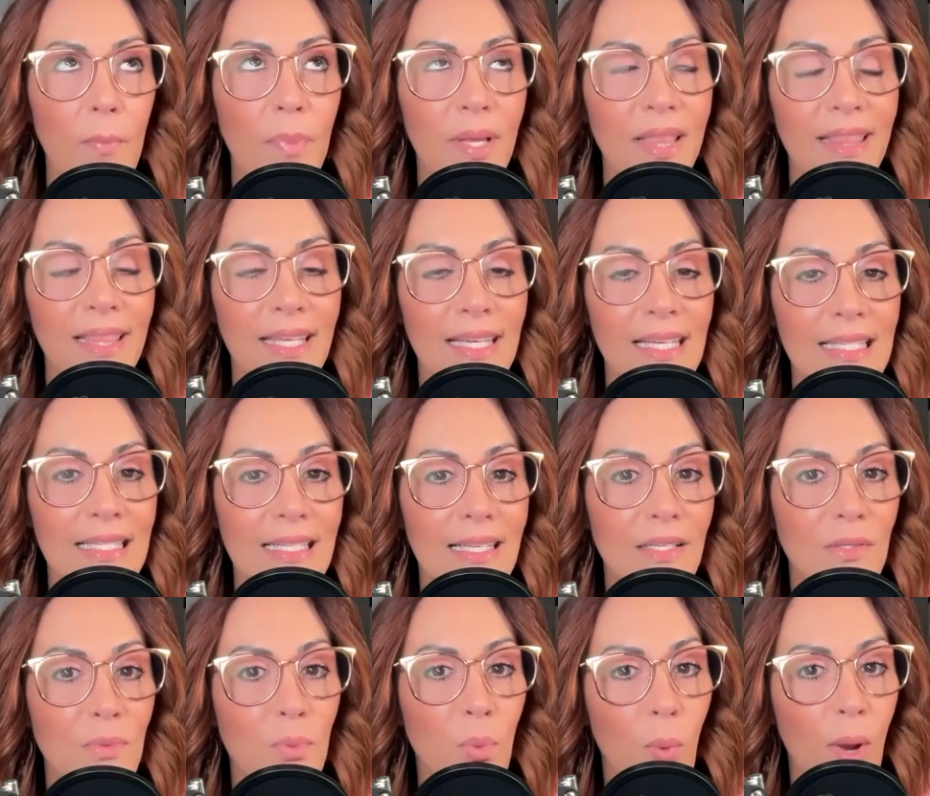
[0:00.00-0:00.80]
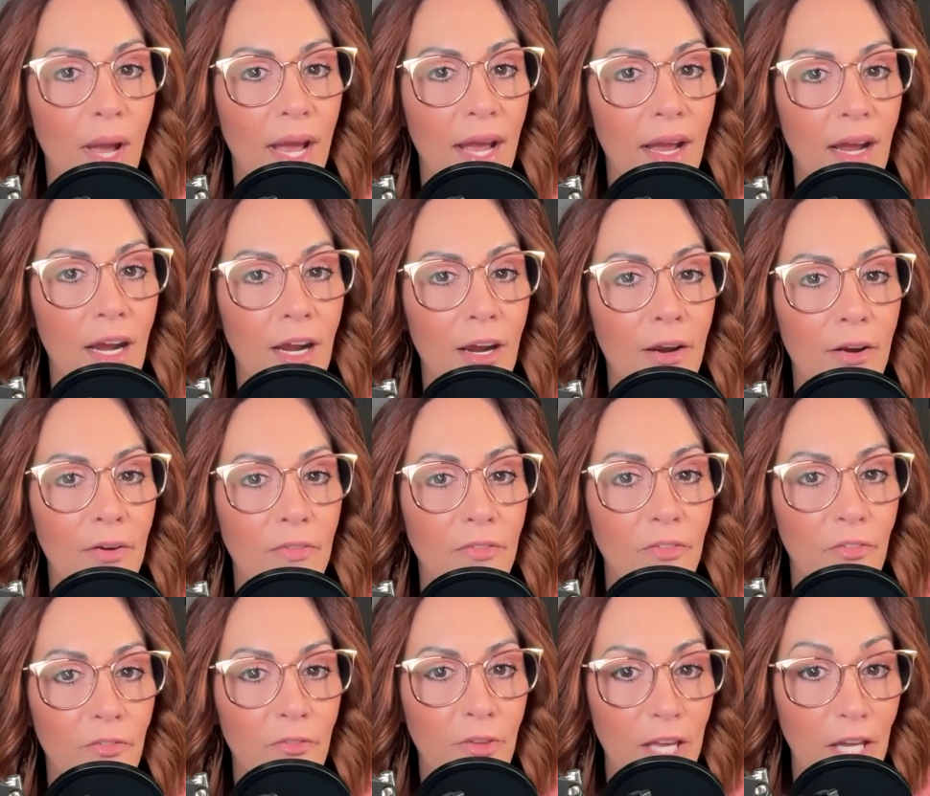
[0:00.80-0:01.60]
But this is where
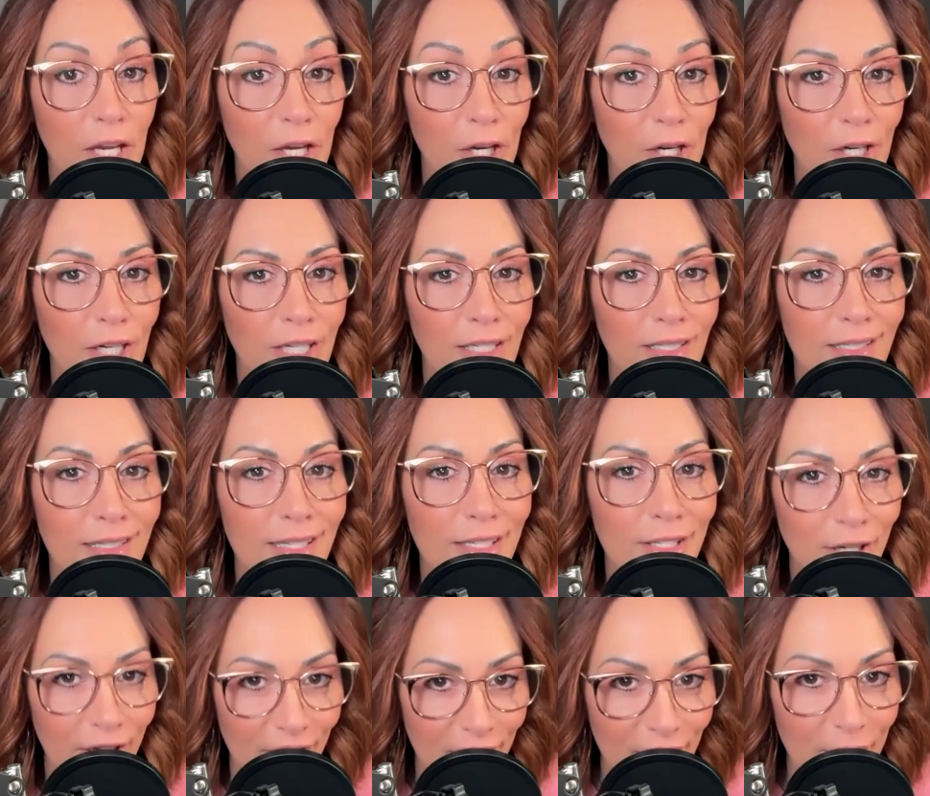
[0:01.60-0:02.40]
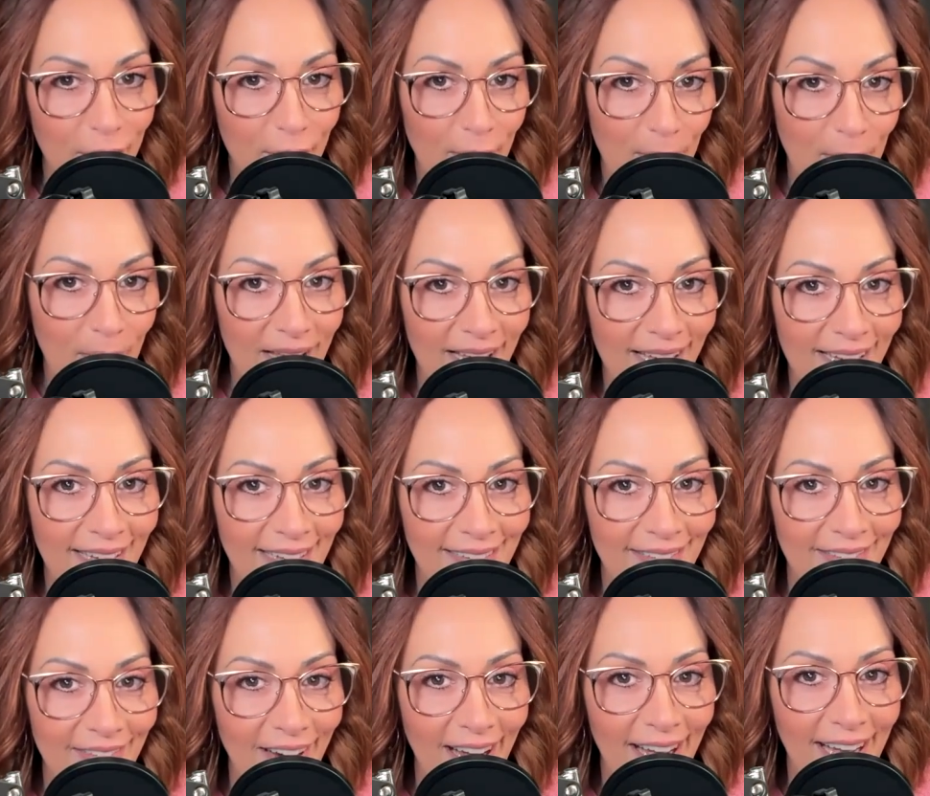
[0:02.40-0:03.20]
fear starts creeping in,
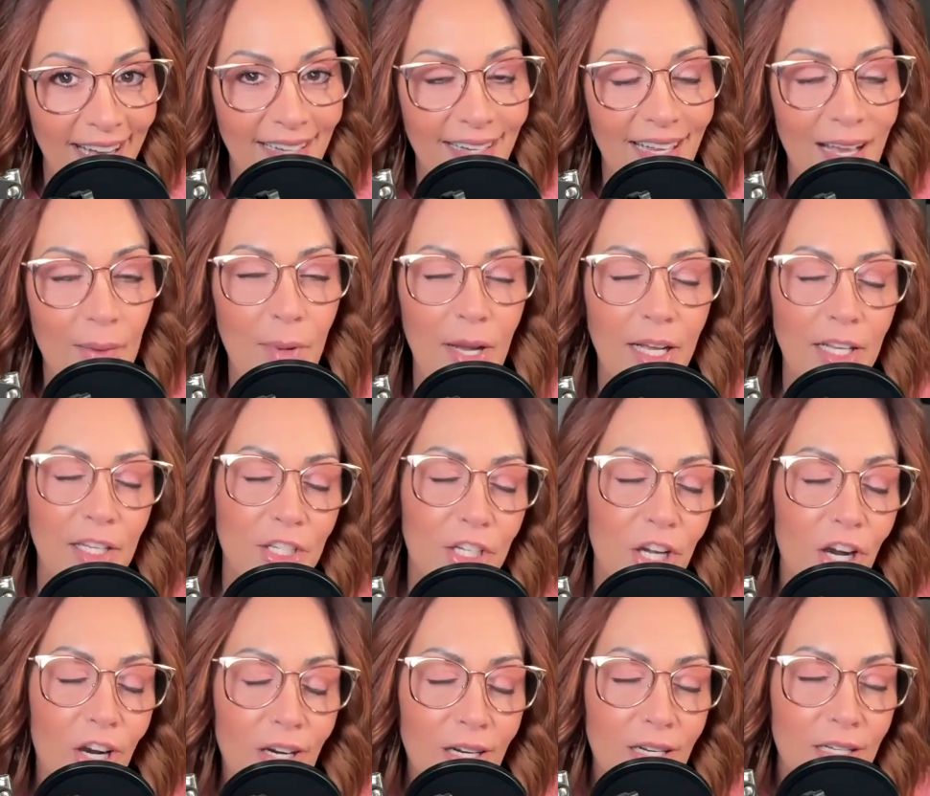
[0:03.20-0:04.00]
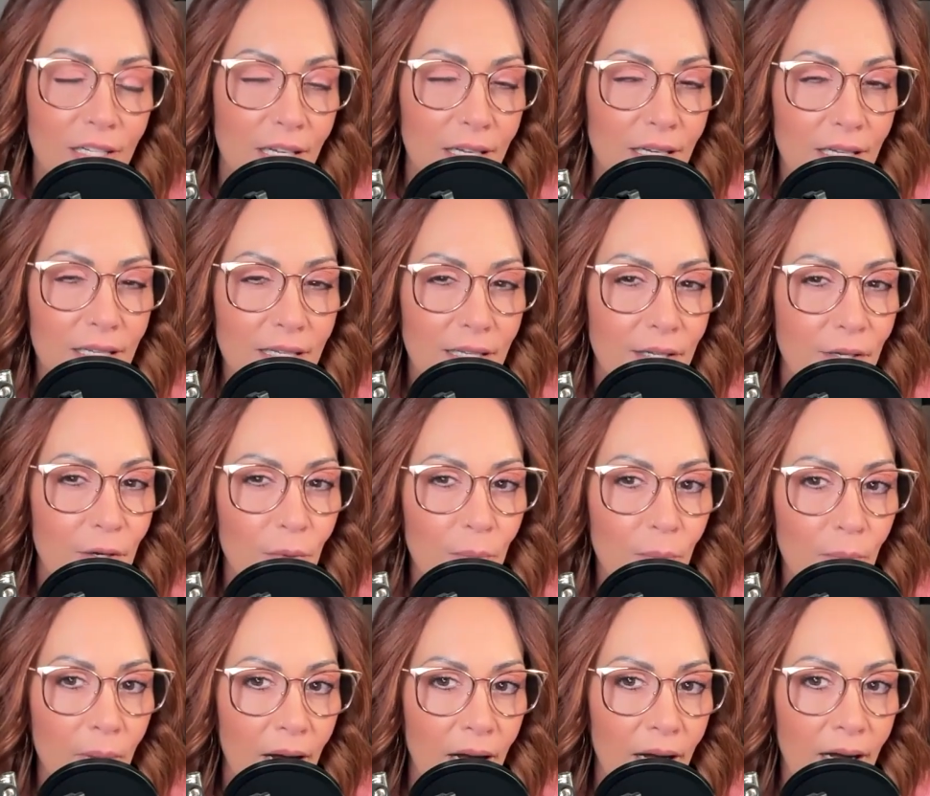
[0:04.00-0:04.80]
right? Am I charging too
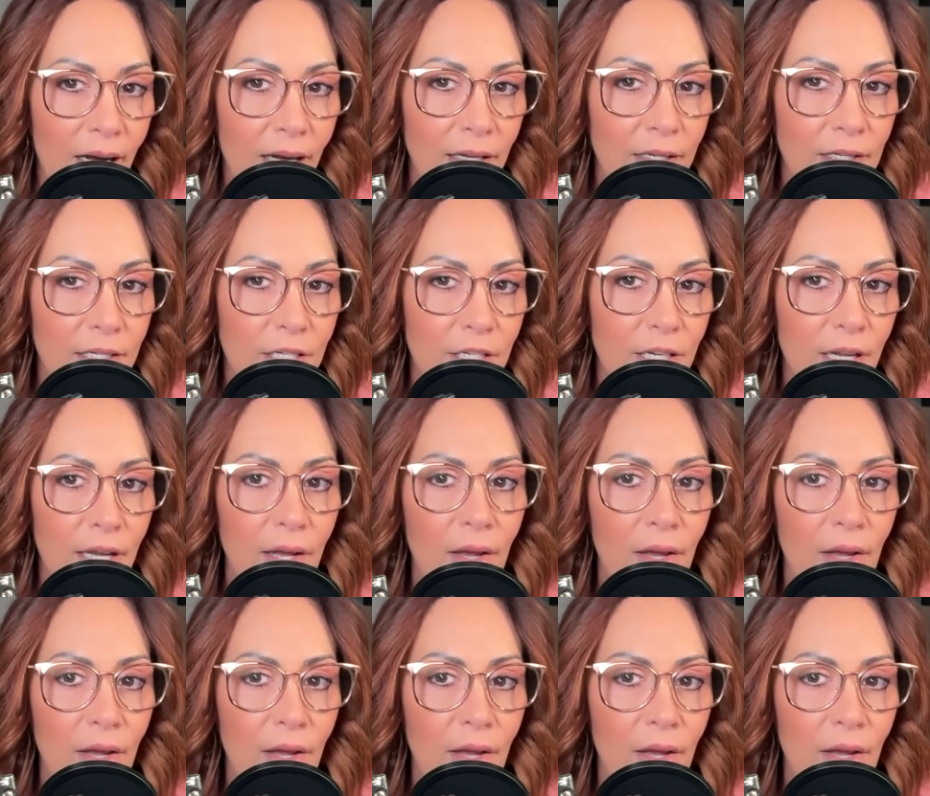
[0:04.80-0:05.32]
much?